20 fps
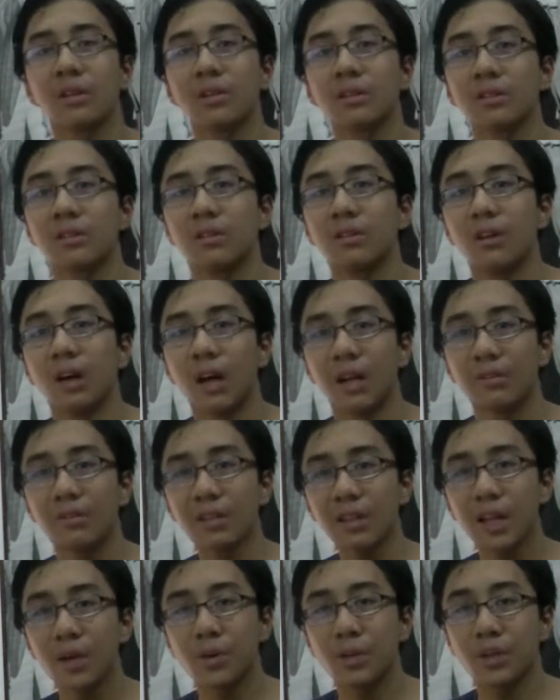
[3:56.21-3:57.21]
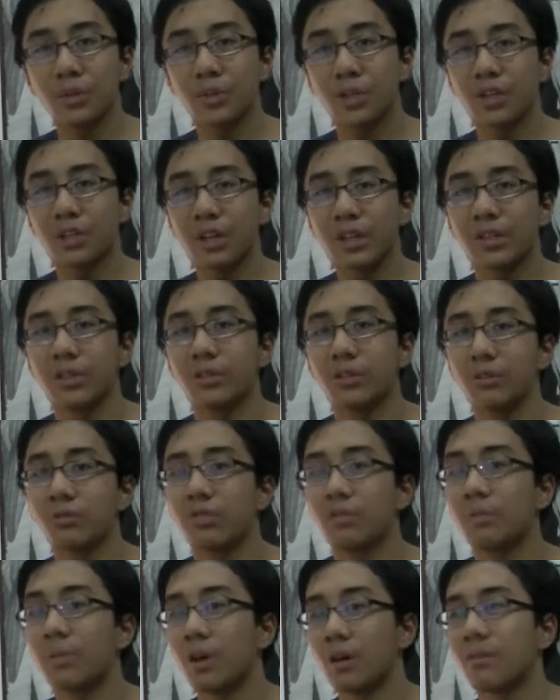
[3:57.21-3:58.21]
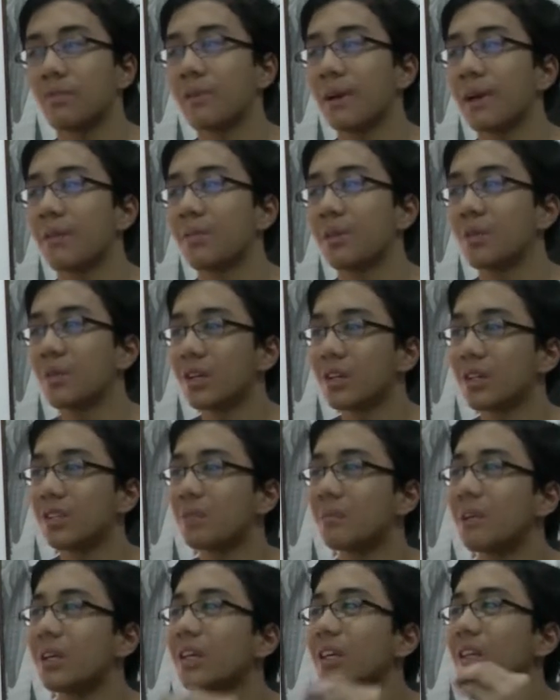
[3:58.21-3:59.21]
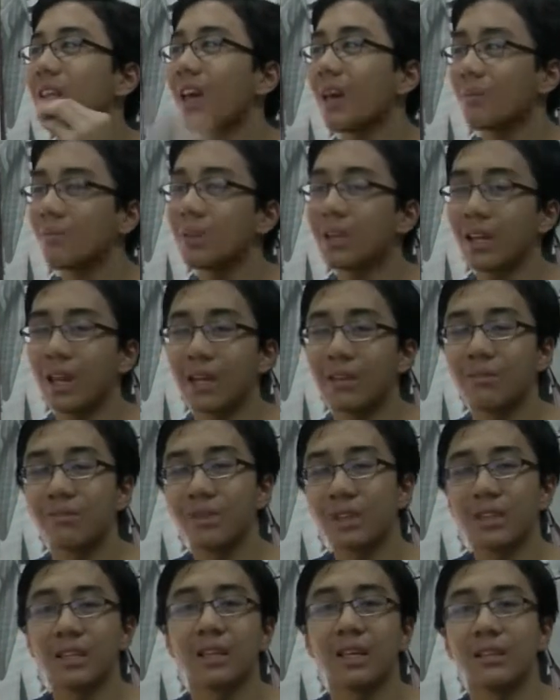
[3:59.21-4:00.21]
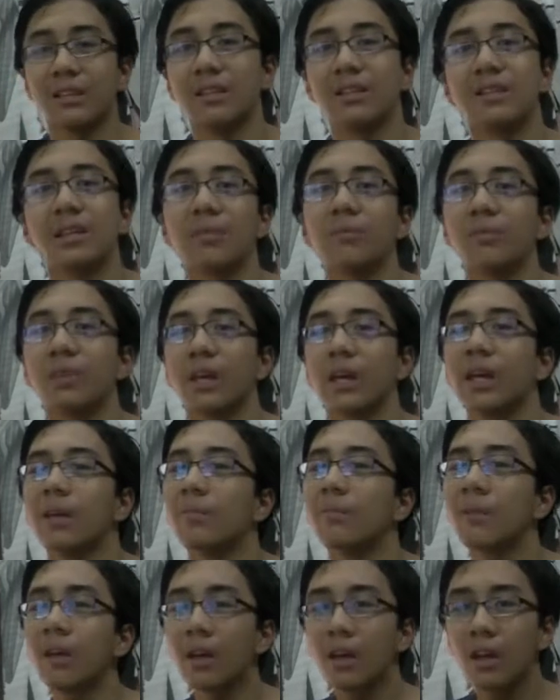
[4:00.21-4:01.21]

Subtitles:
So I feel like what they were trying to do for part 5, they wanted to make it epic and funny same time.